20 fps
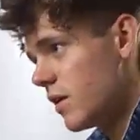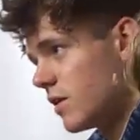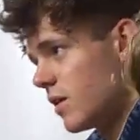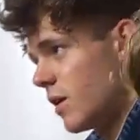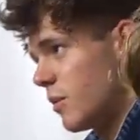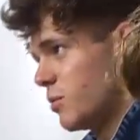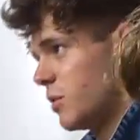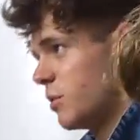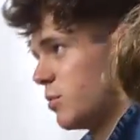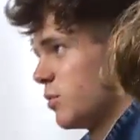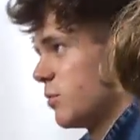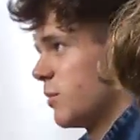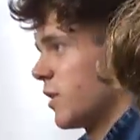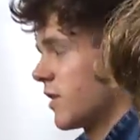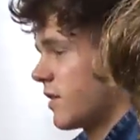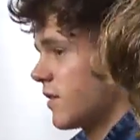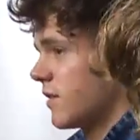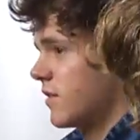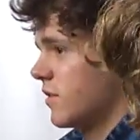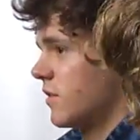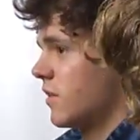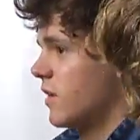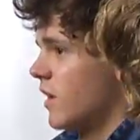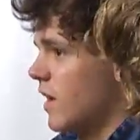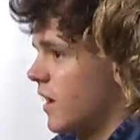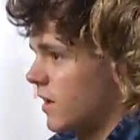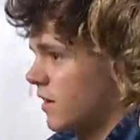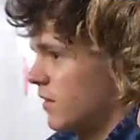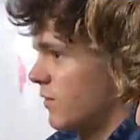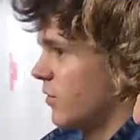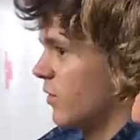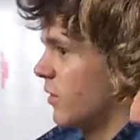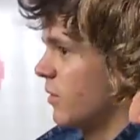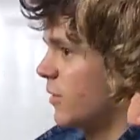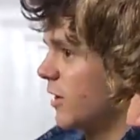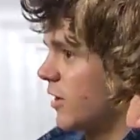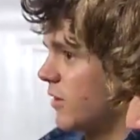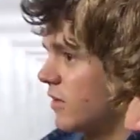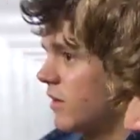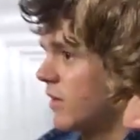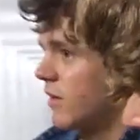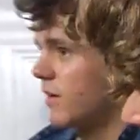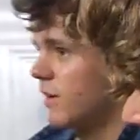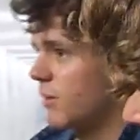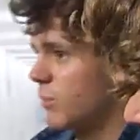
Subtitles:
that people might consider negative about our